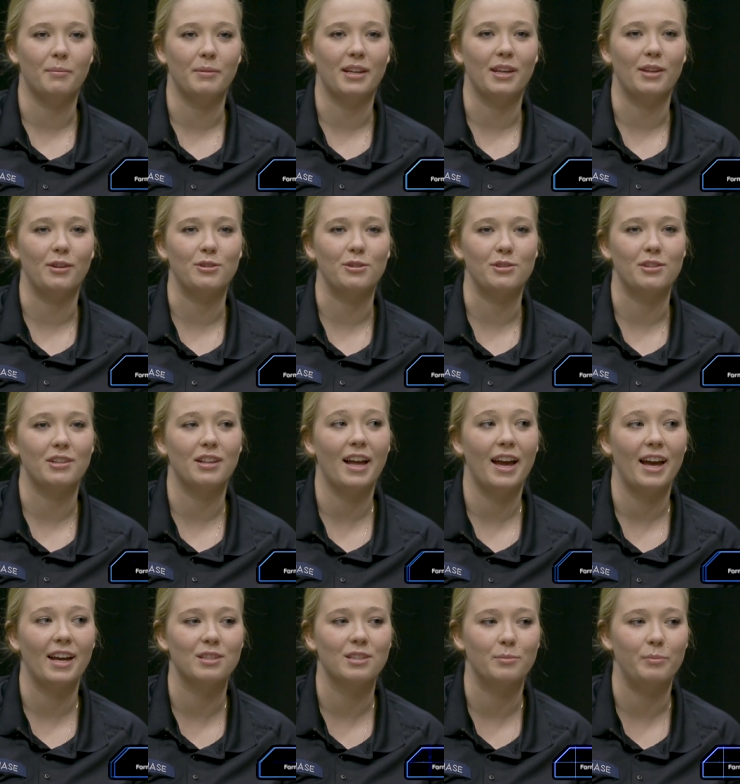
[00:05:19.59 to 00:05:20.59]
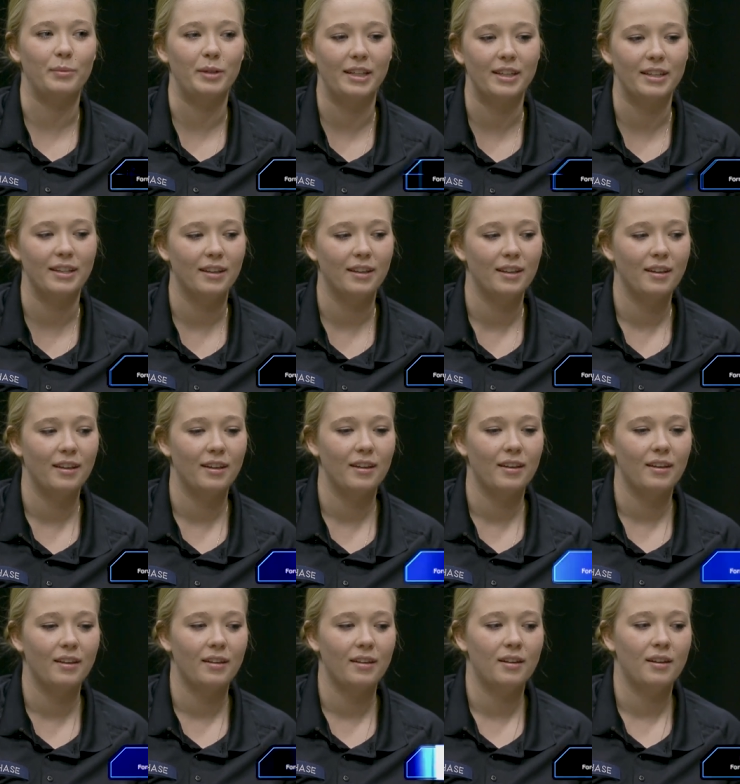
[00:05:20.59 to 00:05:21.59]
coming together as a class, but
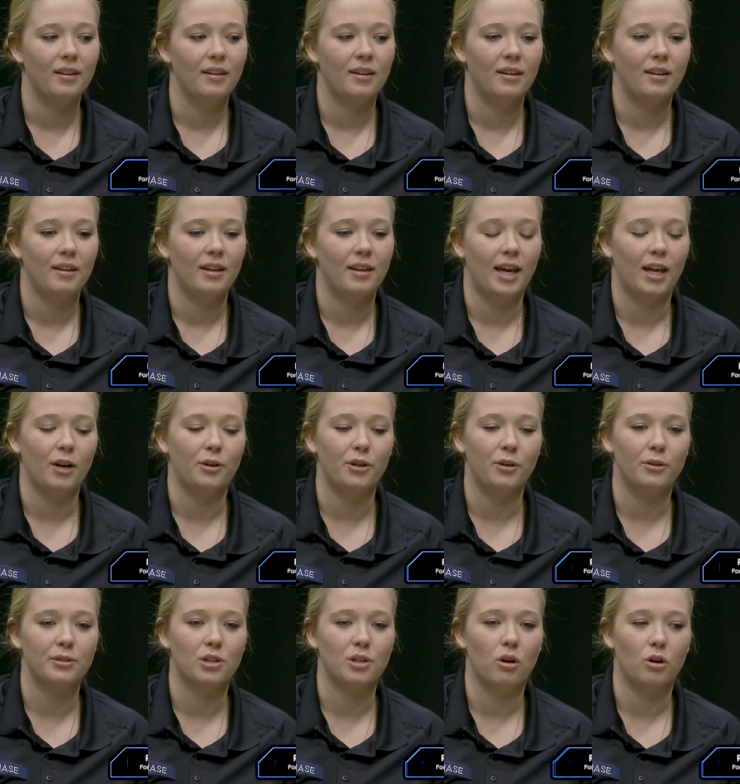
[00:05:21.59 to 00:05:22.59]
I don't know, it's